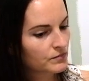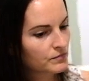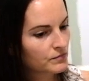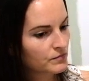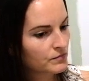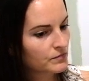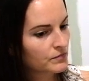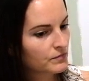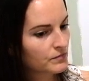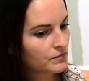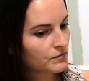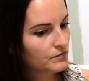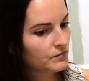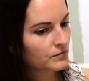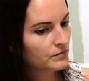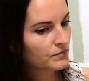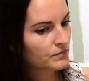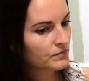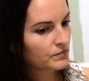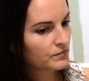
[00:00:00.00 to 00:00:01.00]

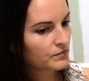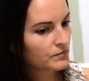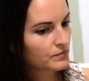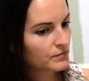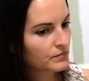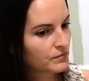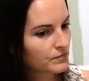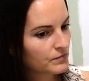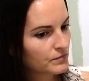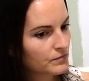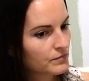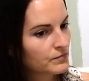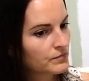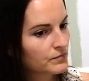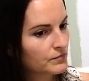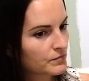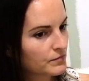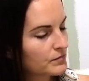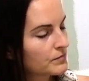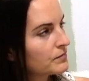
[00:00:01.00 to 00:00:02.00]

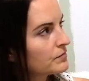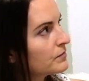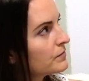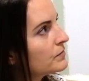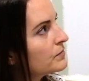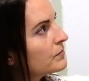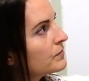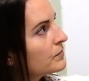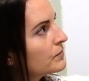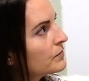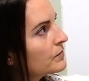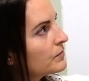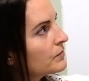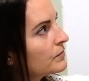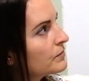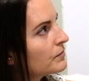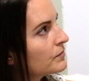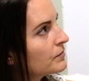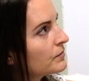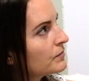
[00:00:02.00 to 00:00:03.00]

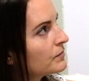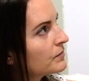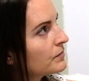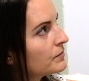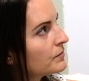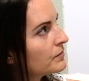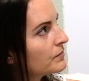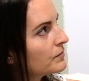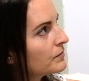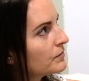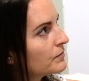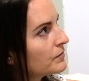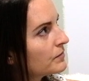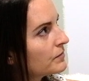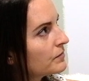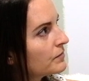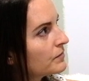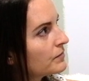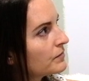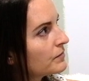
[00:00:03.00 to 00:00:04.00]

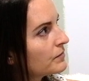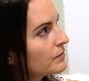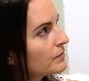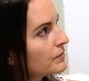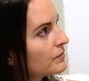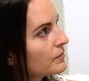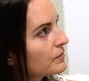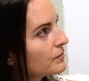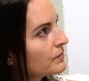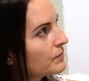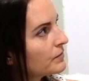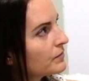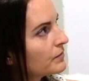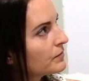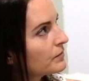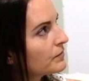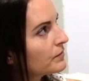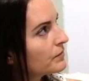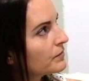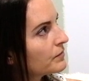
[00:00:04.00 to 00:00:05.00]

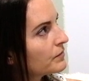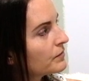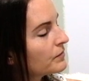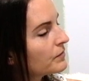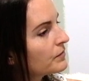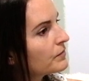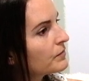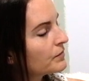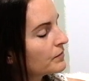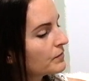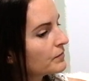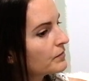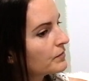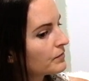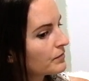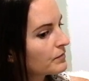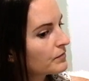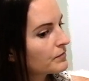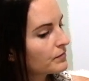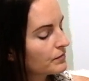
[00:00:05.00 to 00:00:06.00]

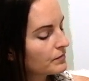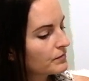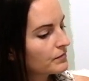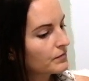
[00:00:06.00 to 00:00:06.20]
The person shown says nothing.